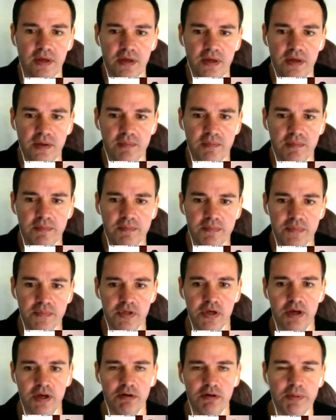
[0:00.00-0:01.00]
yeah. So
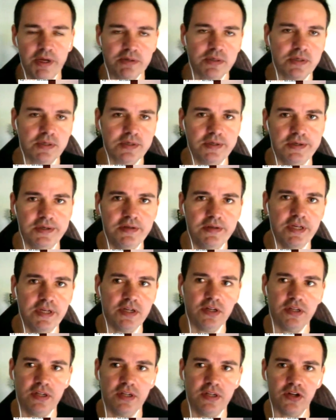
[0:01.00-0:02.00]
$100,
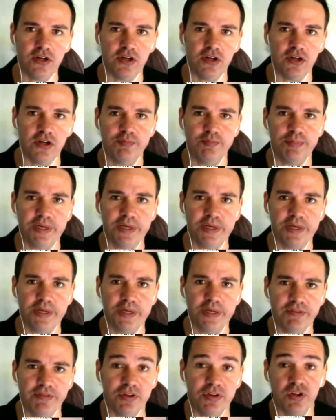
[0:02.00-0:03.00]
and that should be
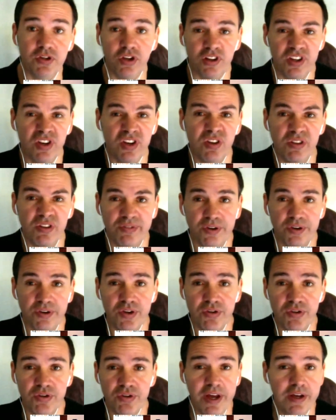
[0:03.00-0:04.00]
enough to certainly do the first
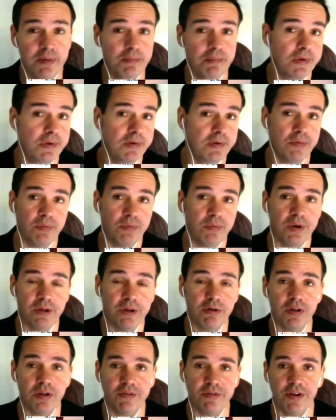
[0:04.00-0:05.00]
round. Whether or
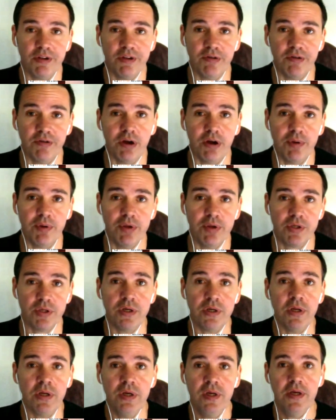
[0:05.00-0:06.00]
not you find the right
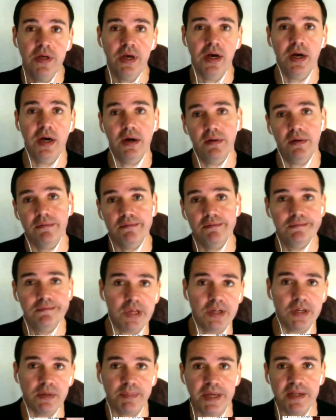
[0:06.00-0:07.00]
person,
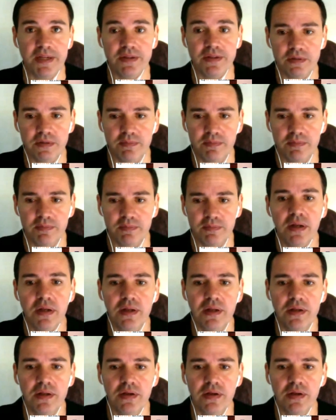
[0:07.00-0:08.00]
that depends, but
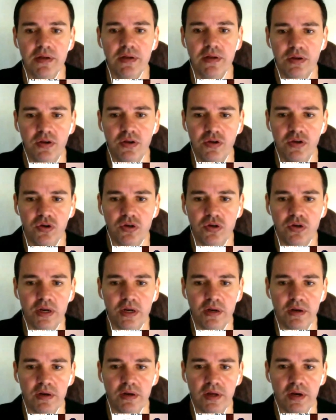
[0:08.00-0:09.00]
you should
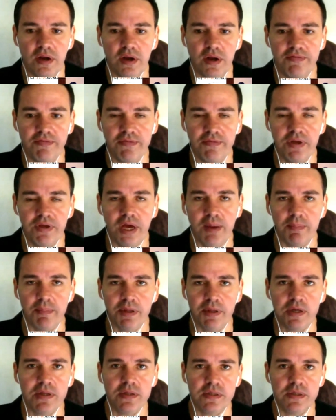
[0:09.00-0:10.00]
get enough
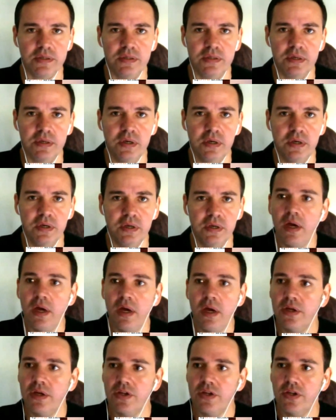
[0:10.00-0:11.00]
applicants.
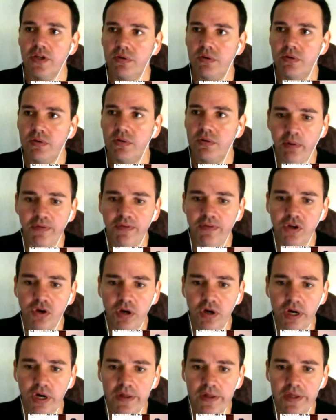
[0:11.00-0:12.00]
So Adam, have you
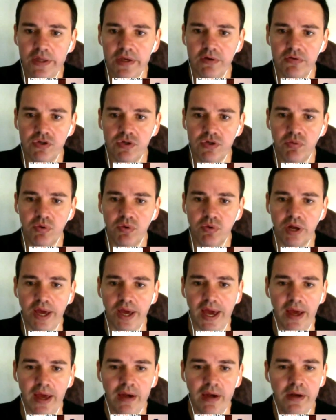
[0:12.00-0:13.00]
got anything else you want to
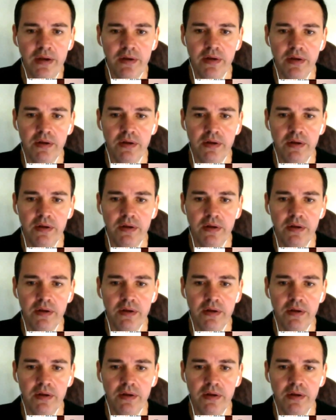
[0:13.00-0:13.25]
add